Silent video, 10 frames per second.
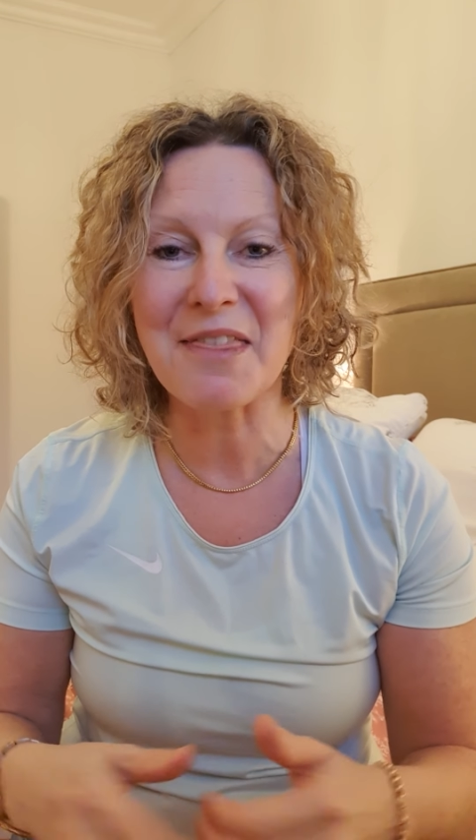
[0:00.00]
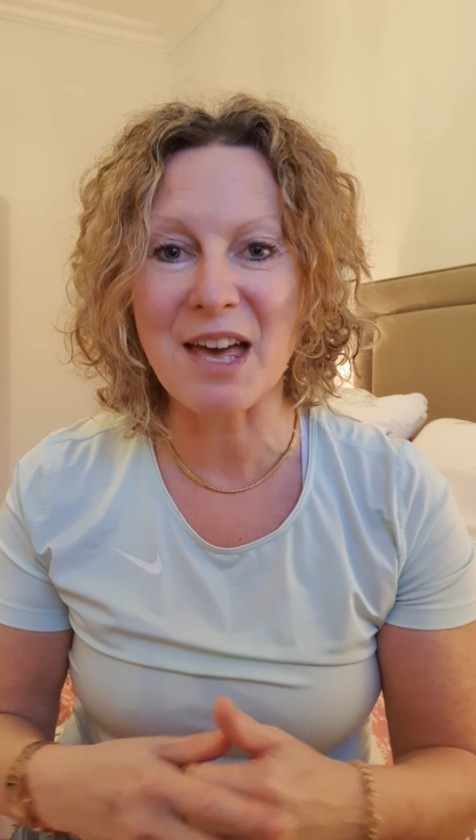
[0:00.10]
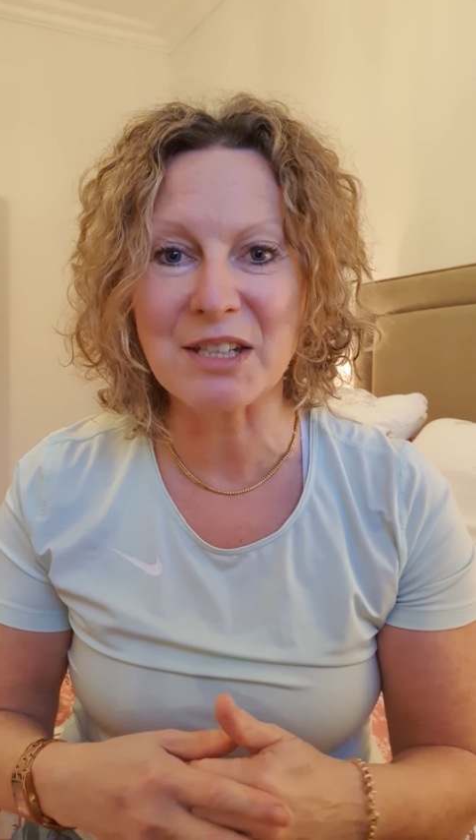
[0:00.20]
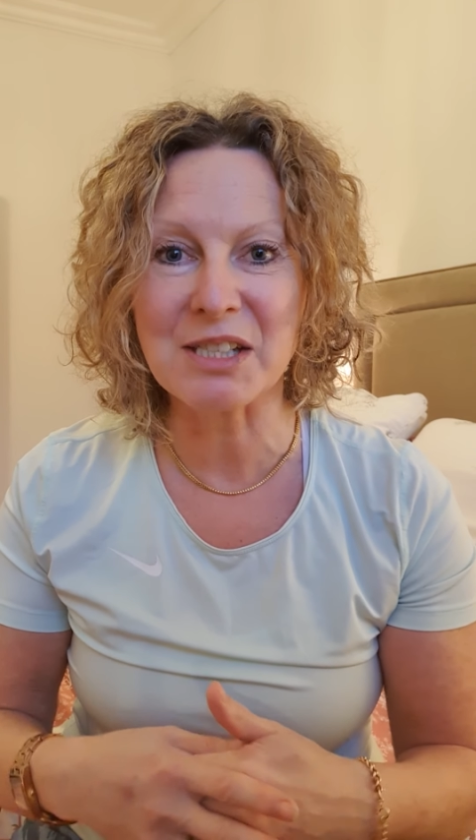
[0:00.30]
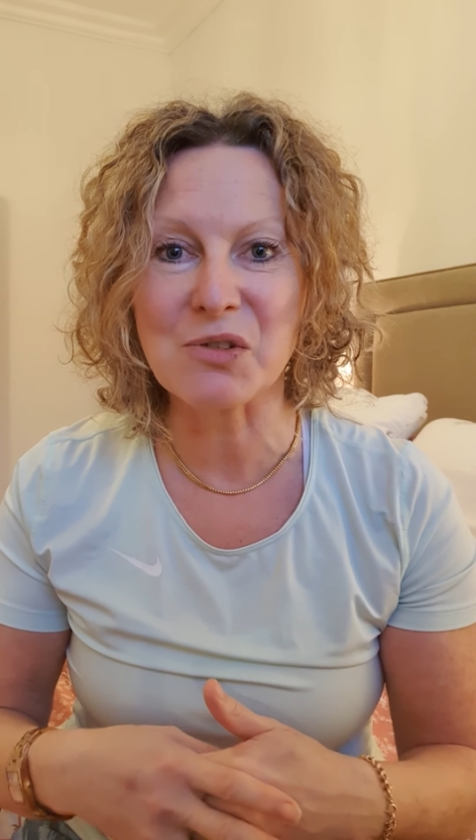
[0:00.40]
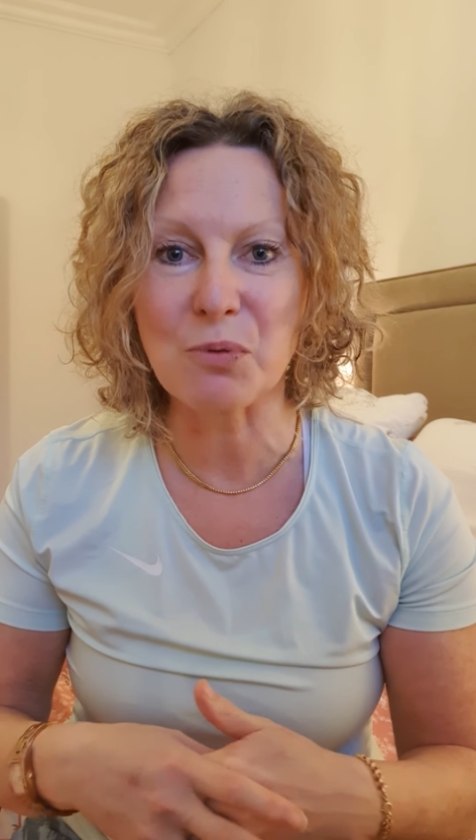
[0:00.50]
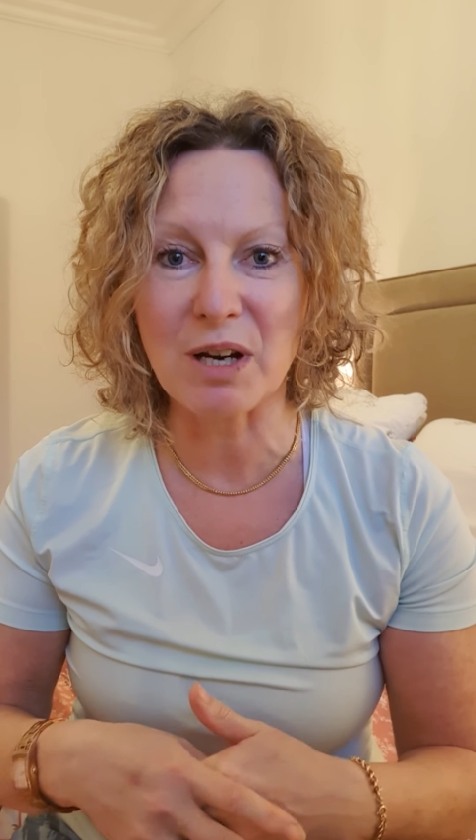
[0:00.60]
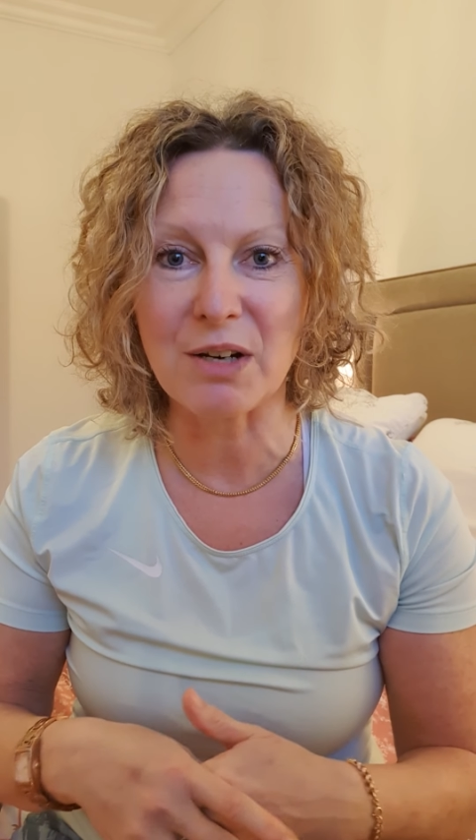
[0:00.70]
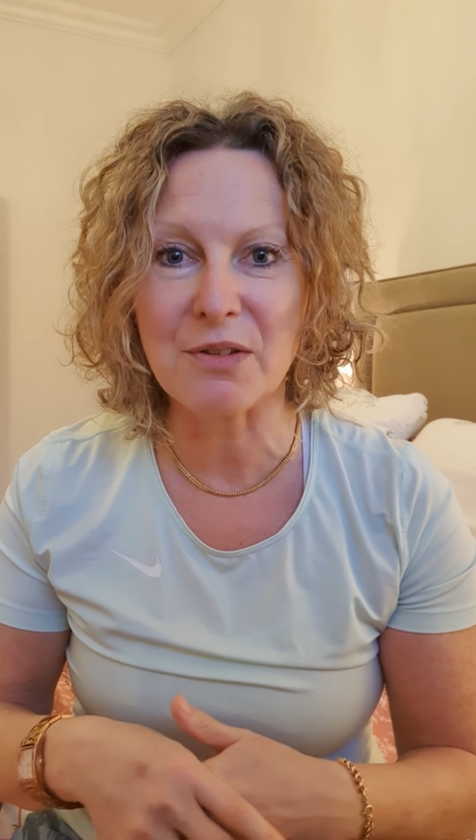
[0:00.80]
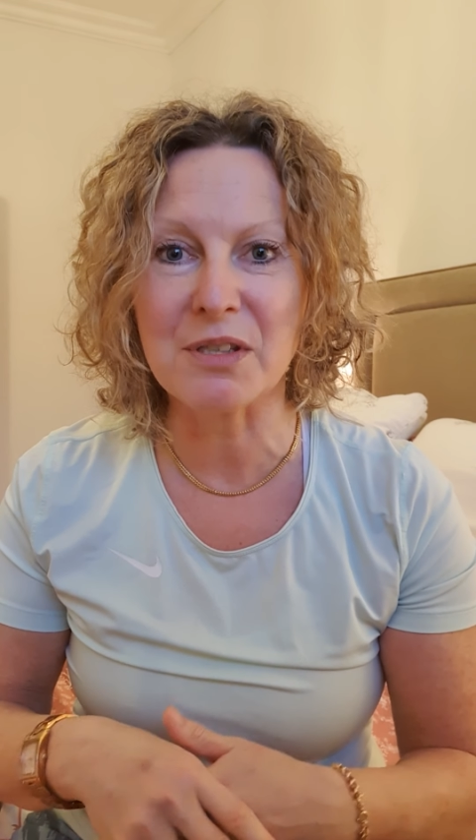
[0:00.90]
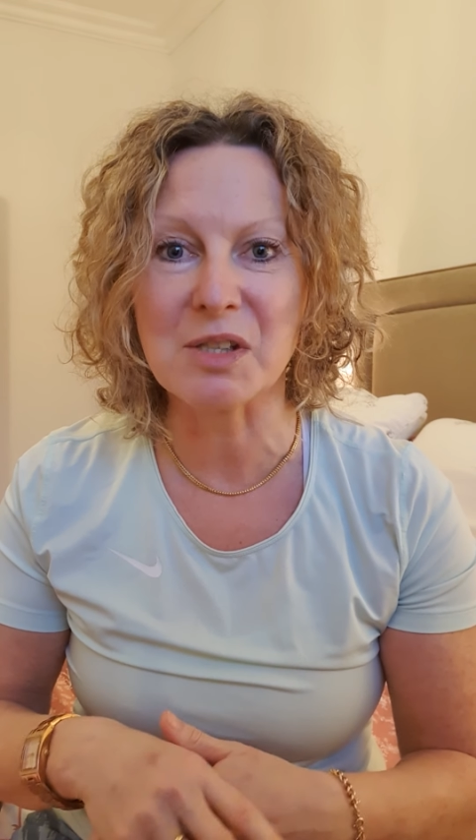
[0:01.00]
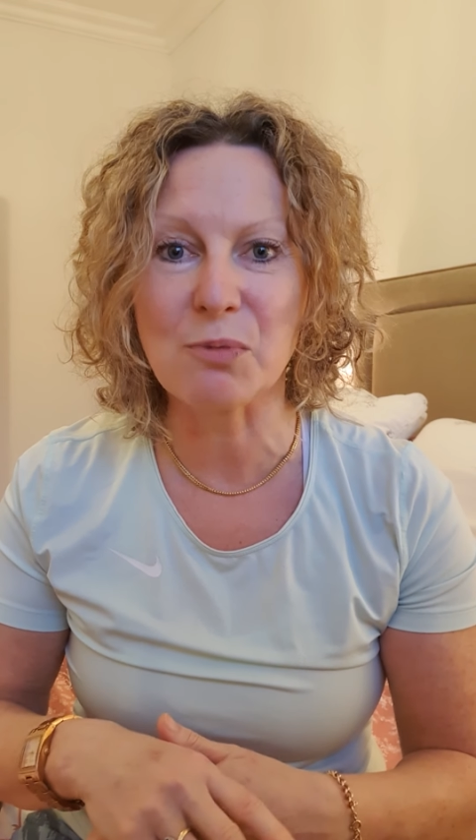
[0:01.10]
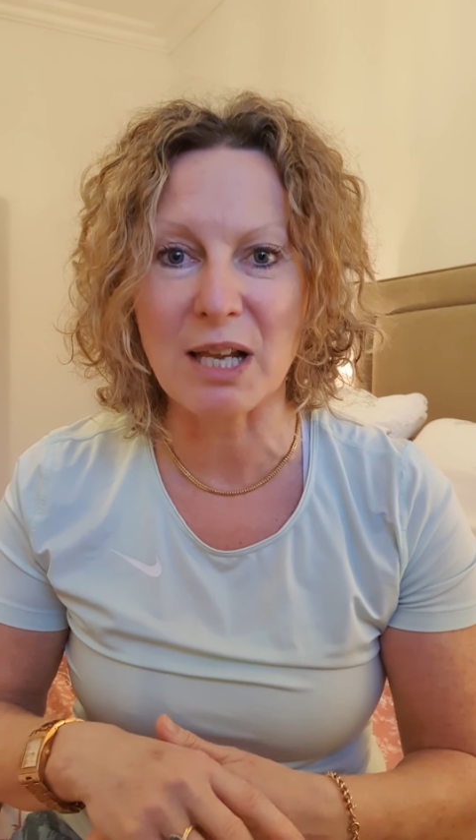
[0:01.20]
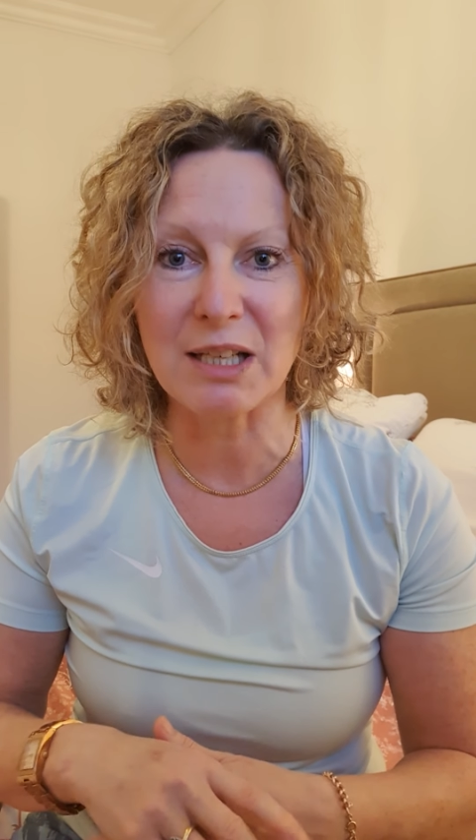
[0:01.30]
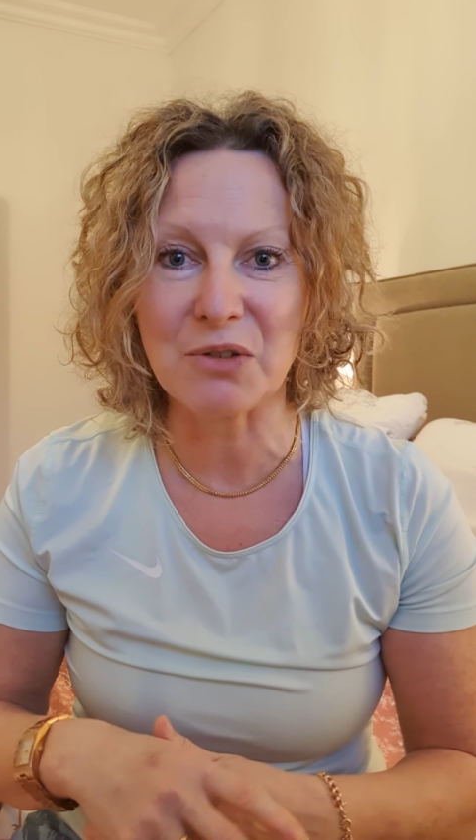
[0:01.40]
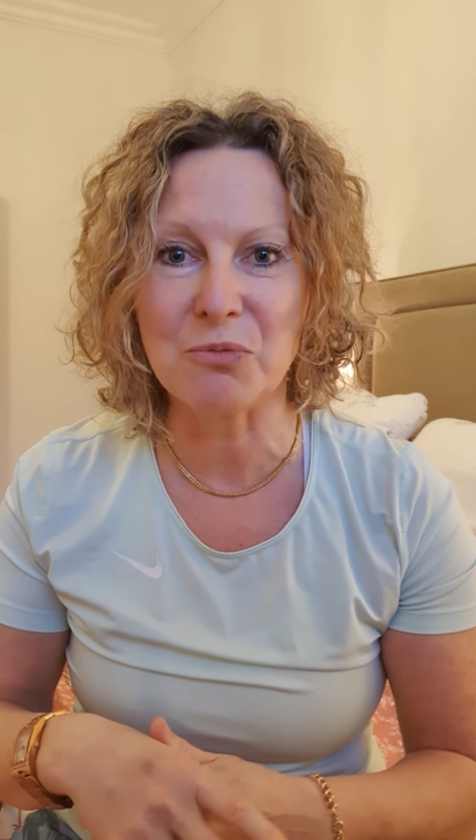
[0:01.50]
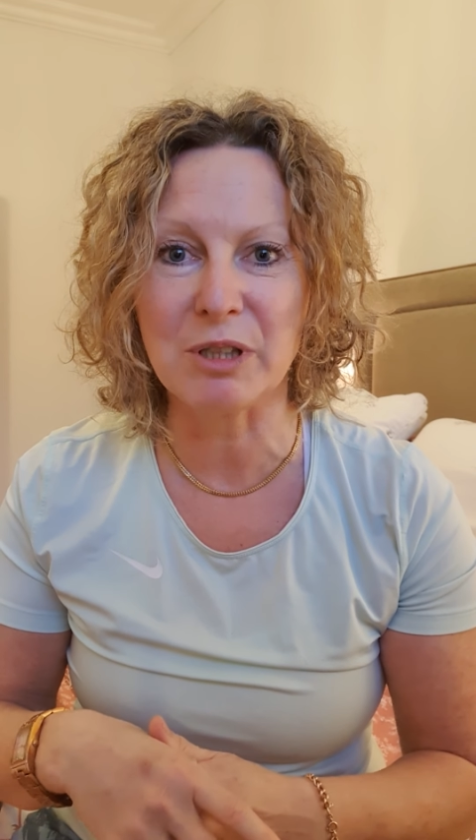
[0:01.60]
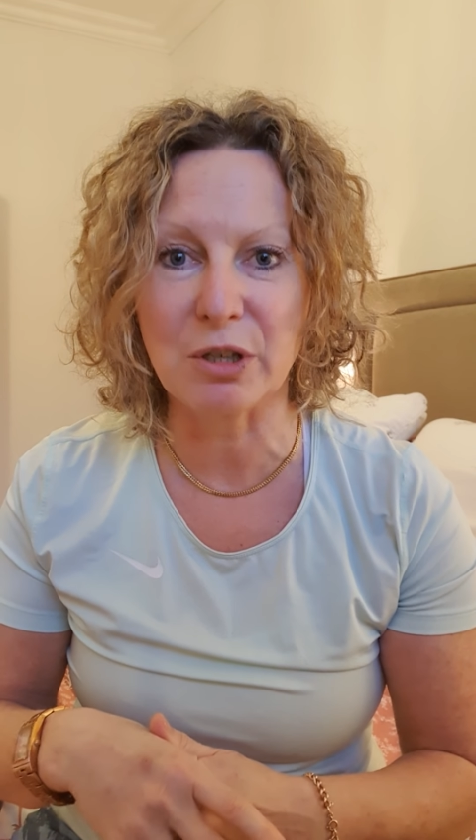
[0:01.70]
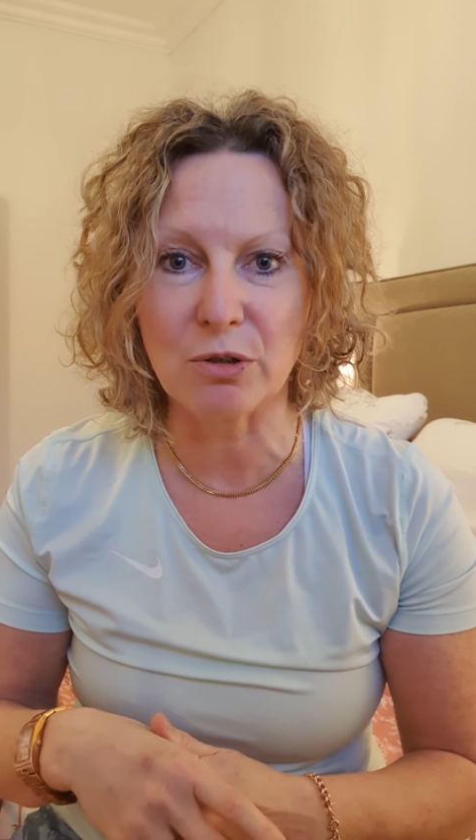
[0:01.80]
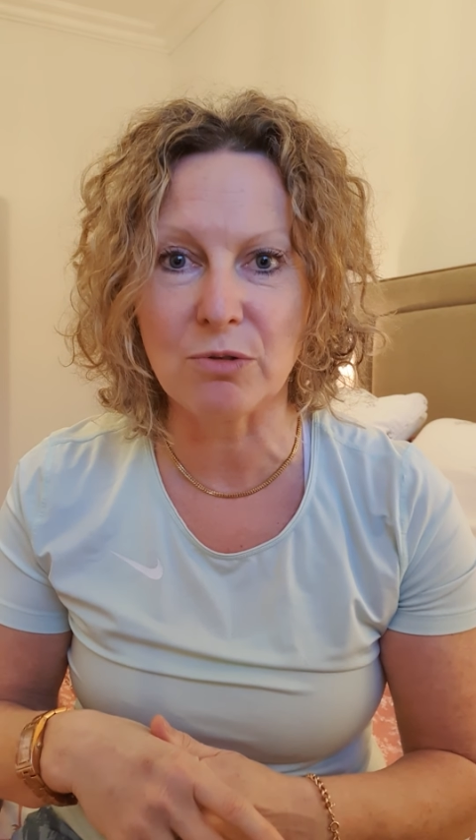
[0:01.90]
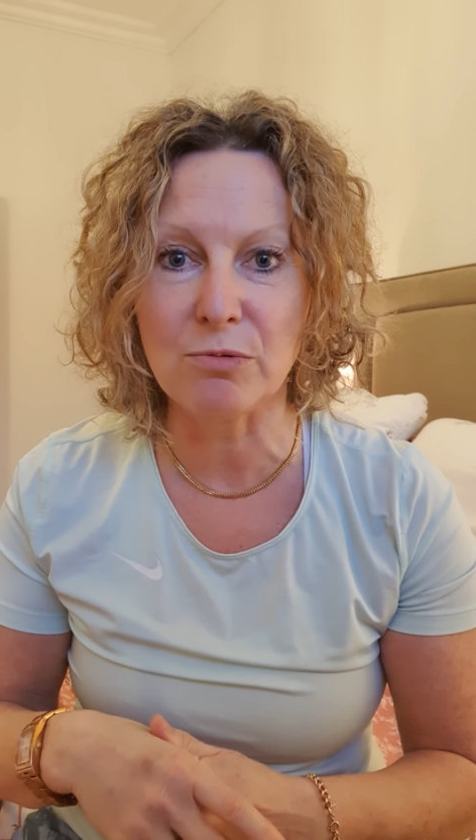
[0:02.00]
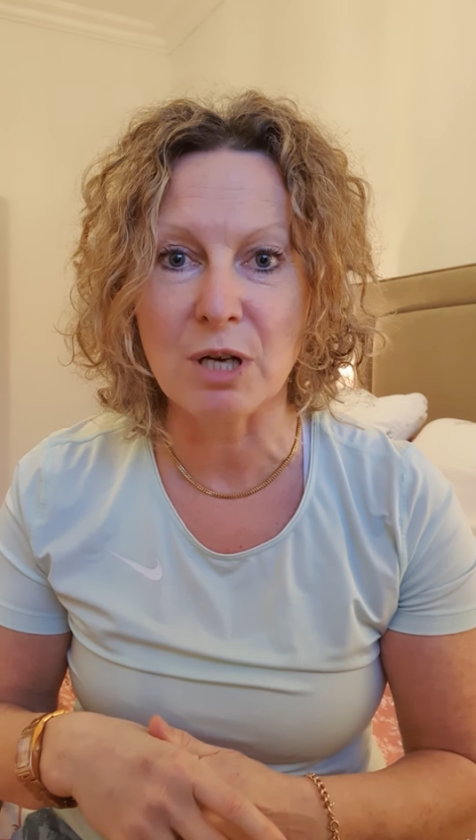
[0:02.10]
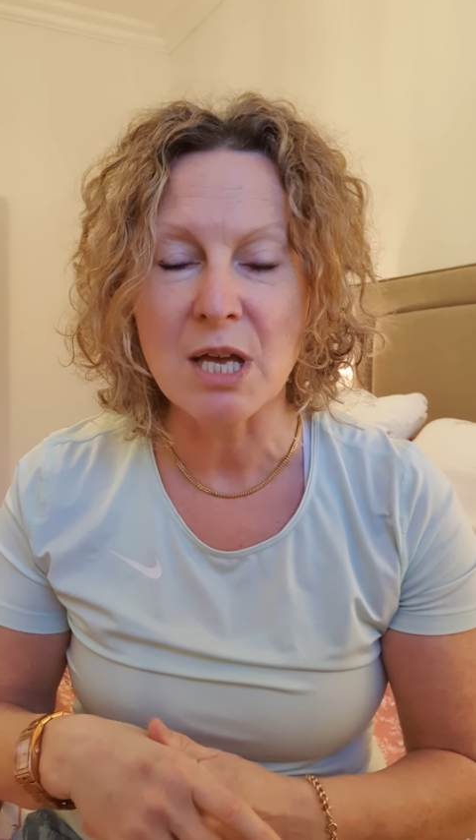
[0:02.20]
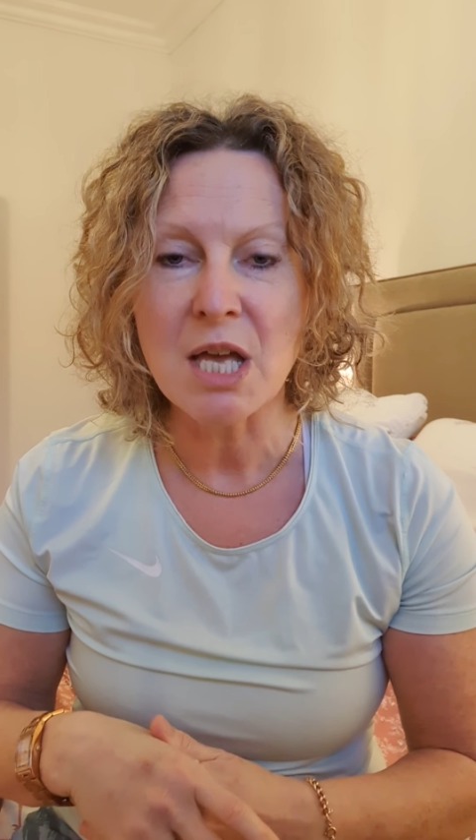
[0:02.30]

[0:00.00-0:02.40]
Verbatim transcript: that is where the swelling will go.